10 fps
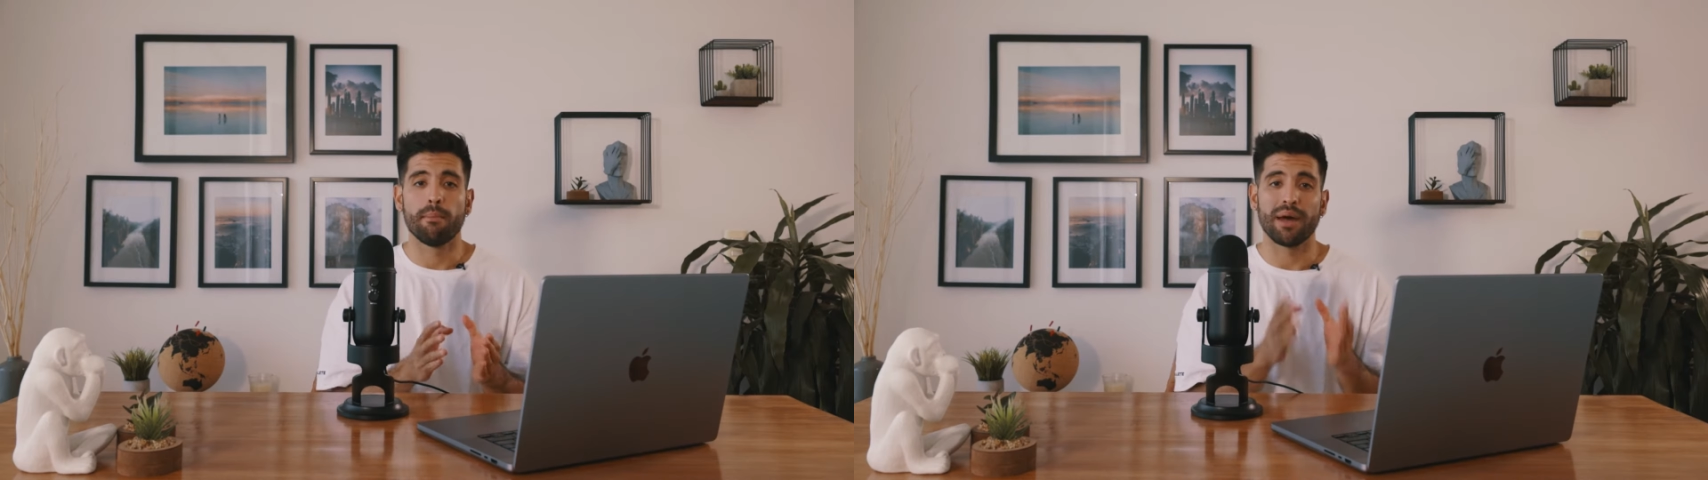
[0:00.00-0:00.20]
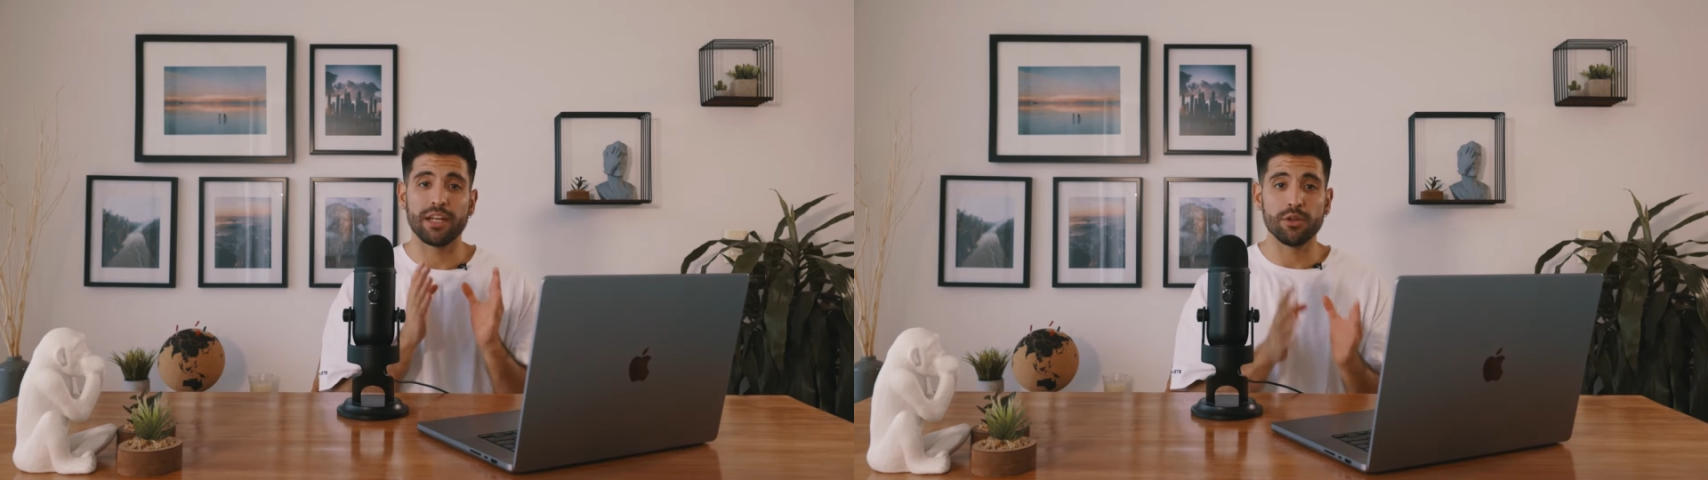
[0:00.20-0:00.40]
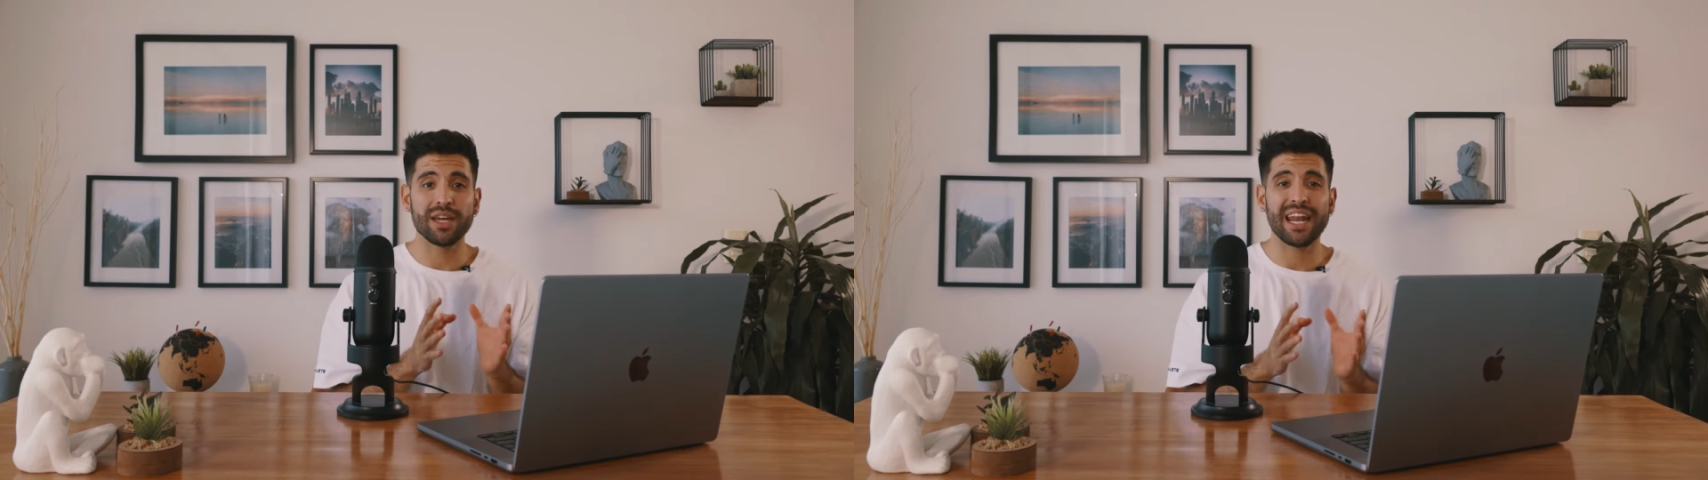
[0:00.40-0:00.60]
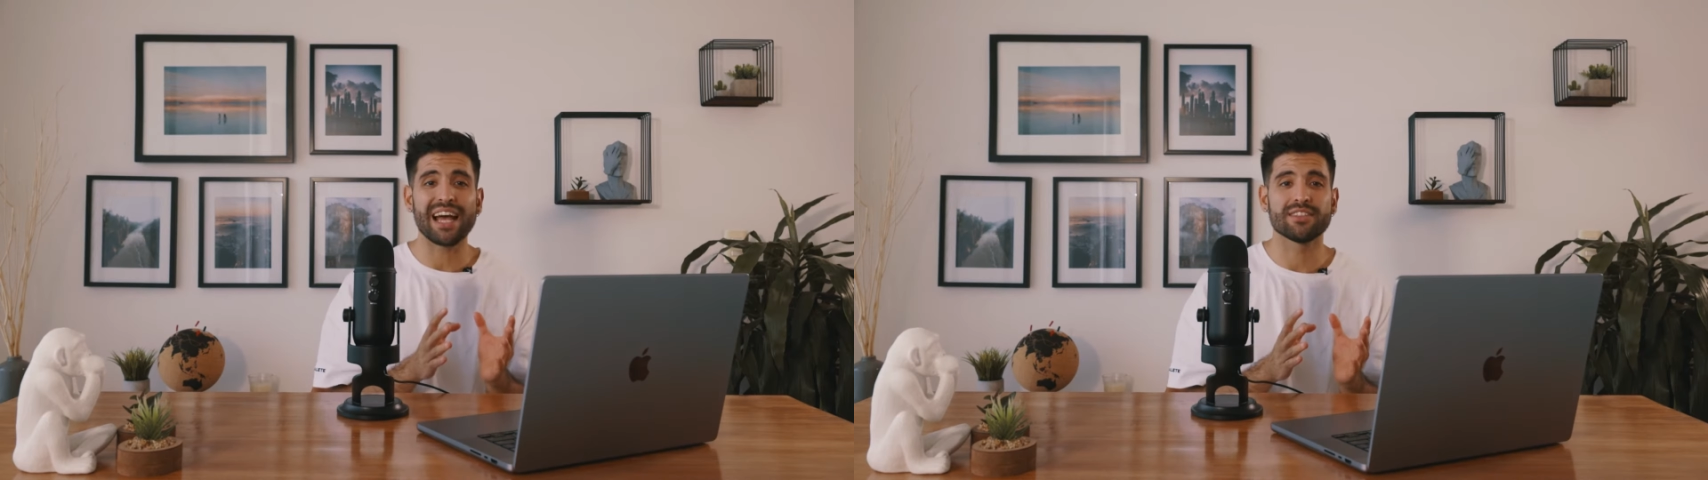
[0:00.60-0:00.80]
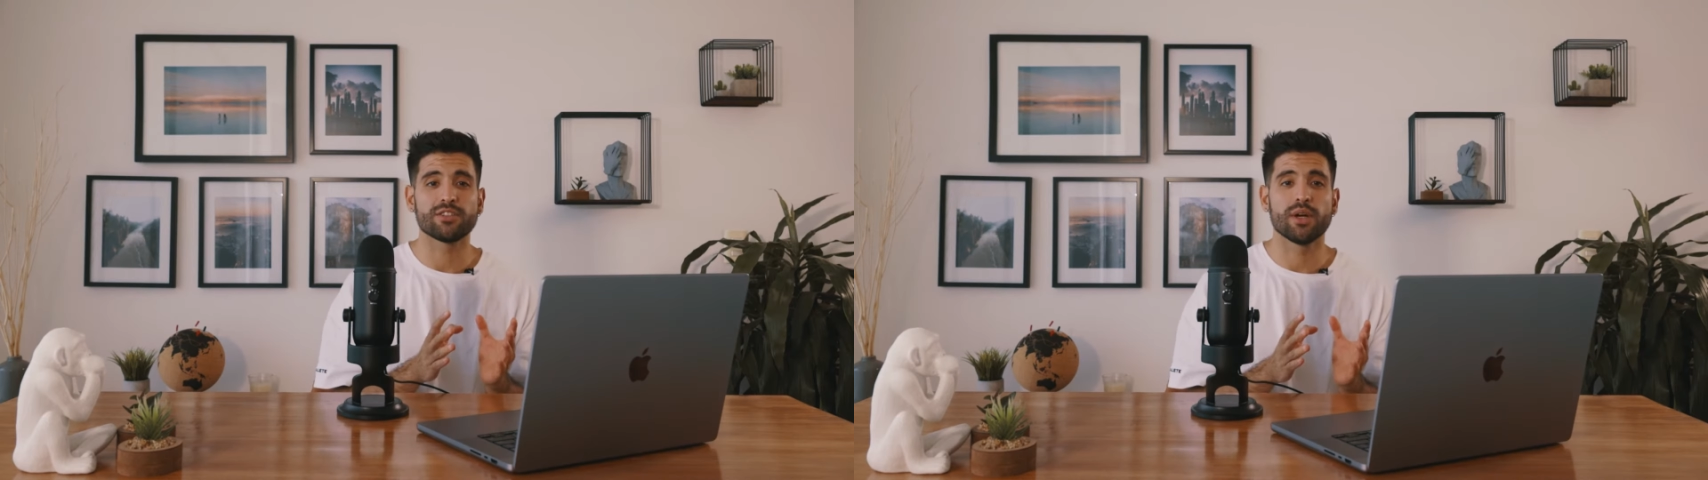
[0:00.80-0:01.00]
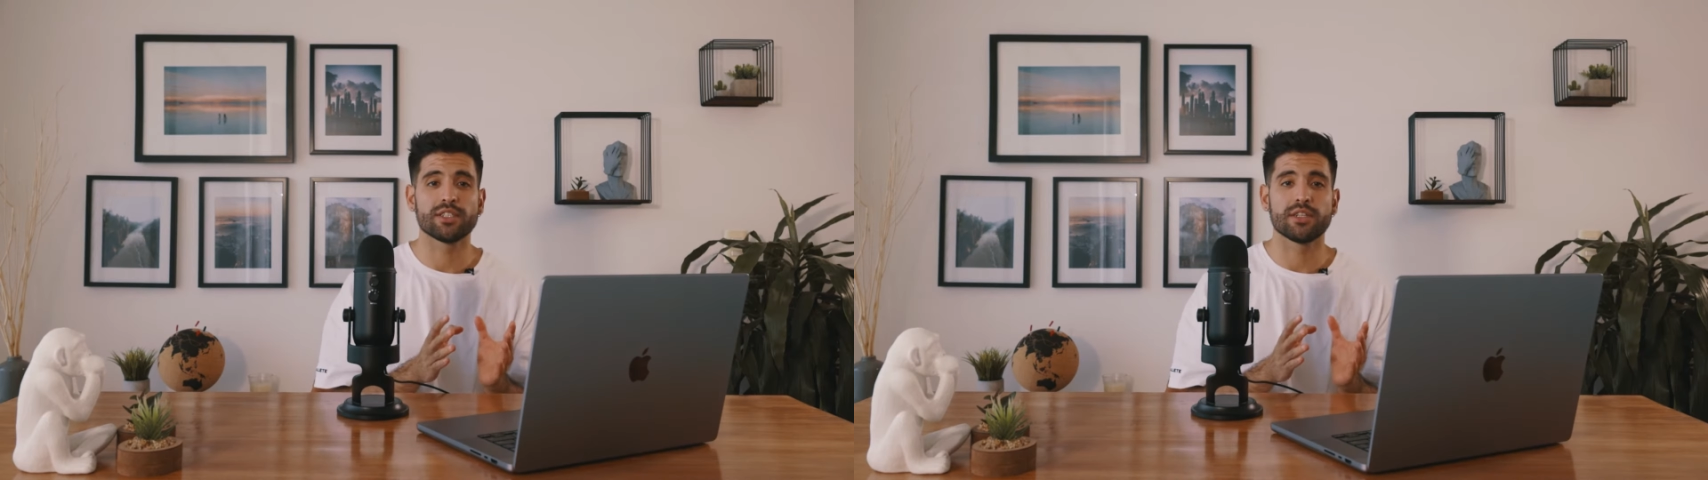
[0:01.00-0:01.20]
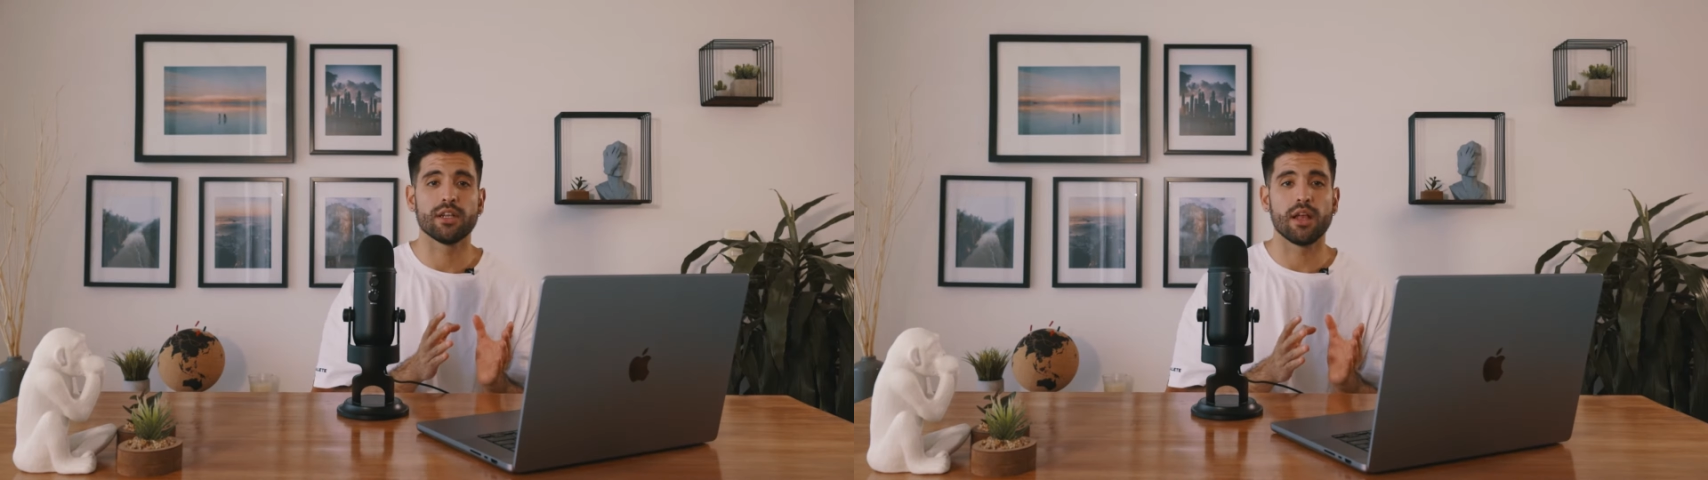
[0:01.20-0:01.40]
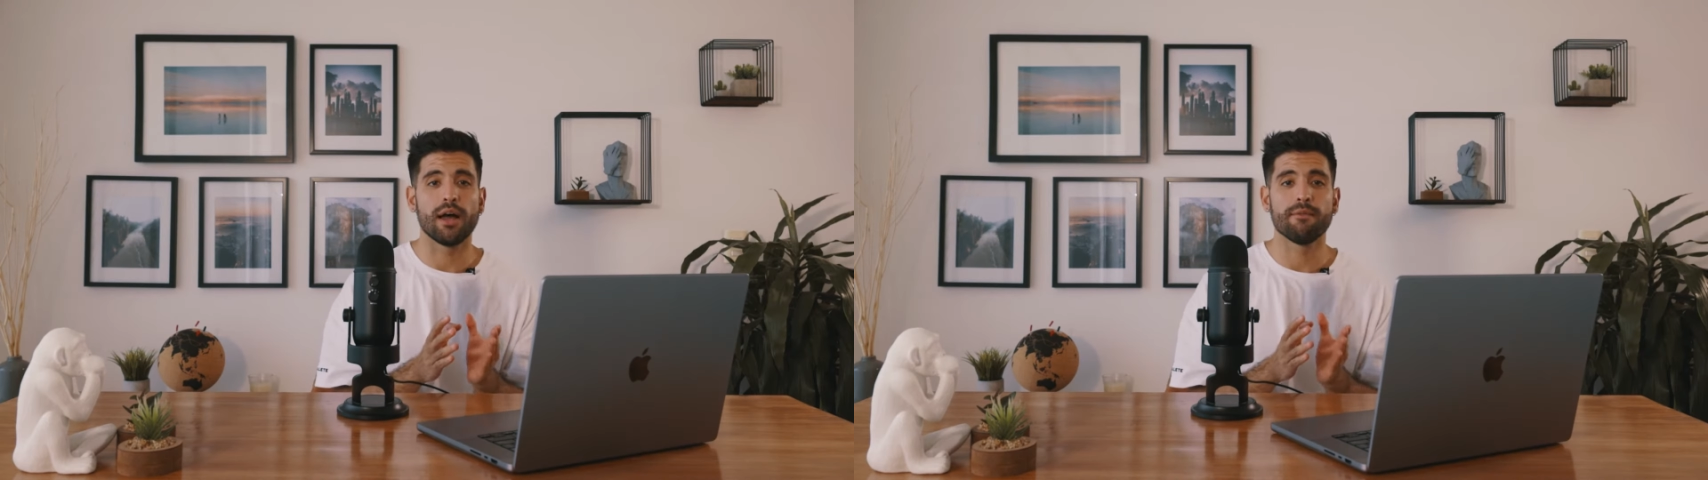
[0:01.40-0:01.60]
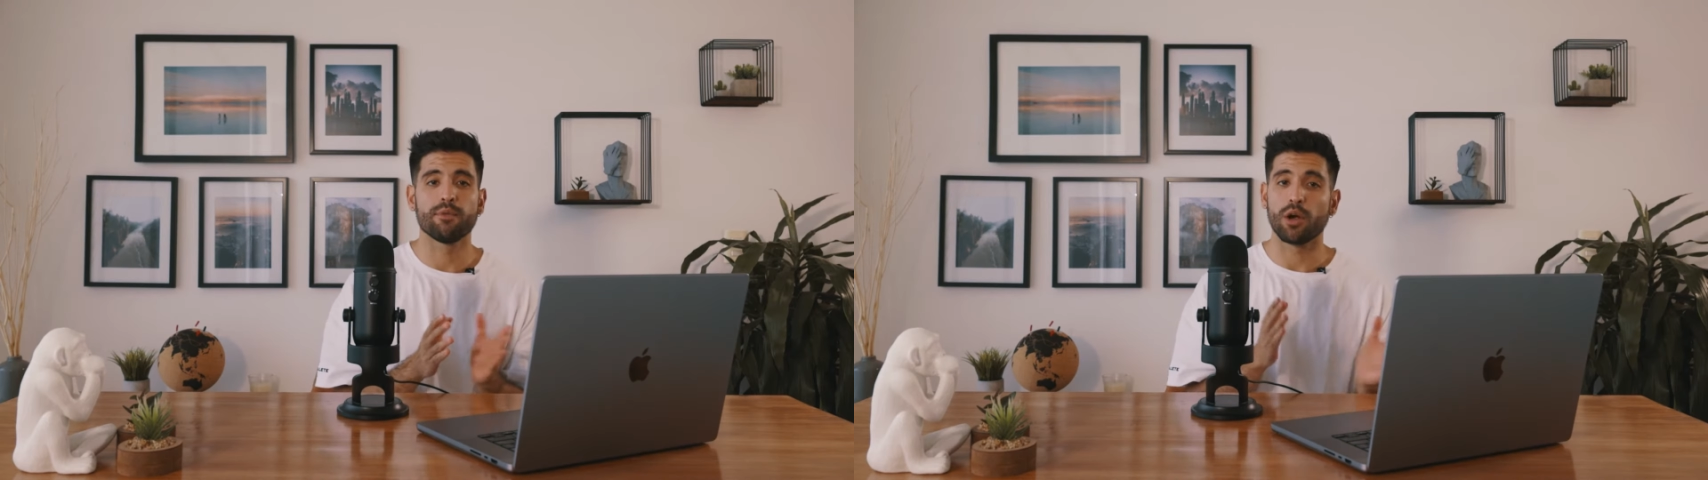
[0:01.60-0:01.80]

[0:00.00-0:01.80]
but I do get asked this question a lot